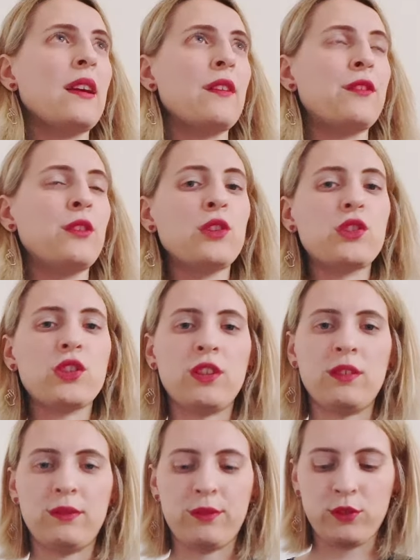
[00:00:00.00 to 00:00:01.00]

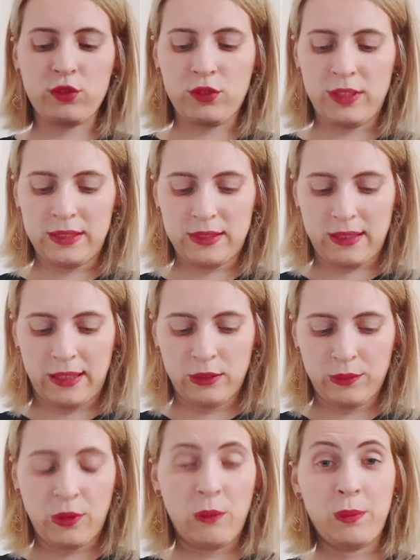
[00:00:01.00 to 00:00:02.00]
future is
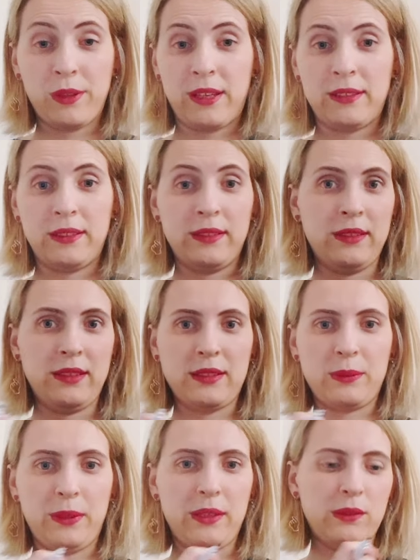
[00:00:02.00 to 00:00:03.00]
kind of complicated in
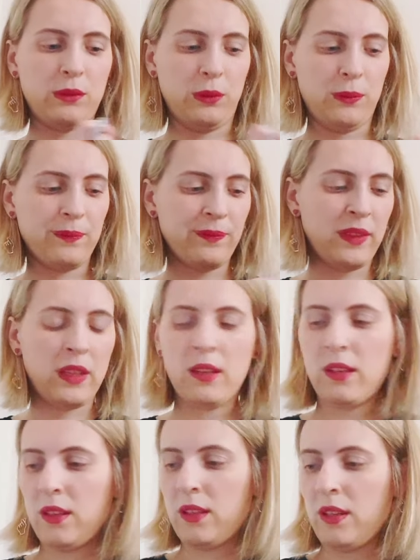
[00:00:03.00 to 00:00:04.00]
this way too.
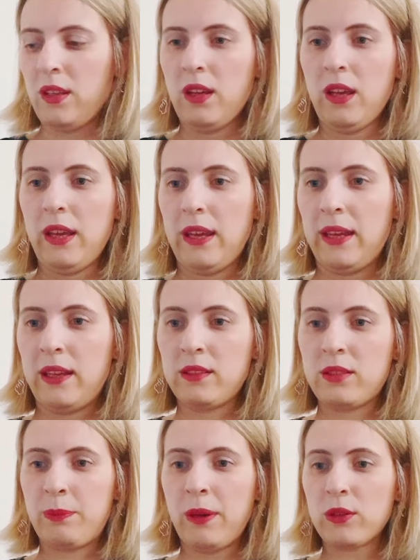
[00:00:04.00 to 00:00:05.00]

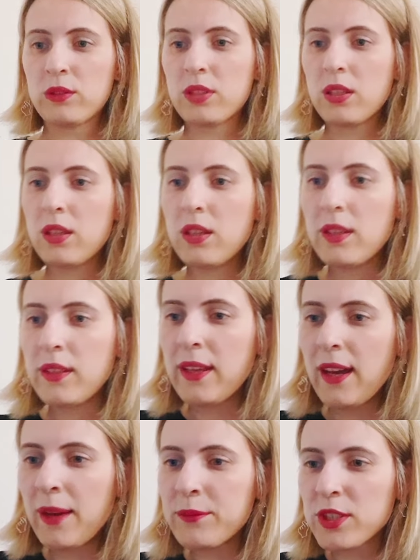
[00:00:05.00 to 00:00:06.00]
And about,
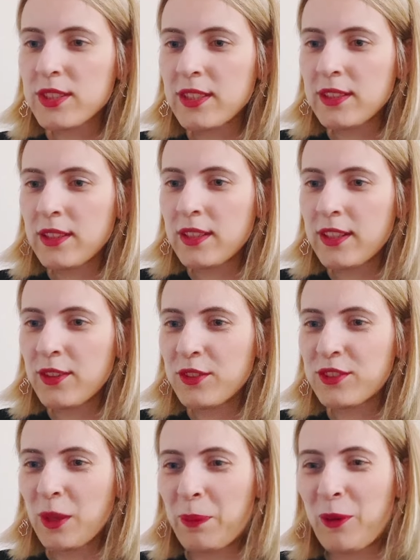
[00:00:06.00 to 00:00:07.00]
yeah, I'm just sitting here
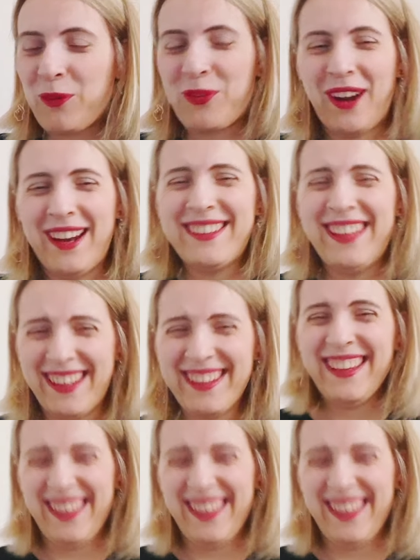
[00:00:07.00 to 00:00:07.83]
on top of Friday.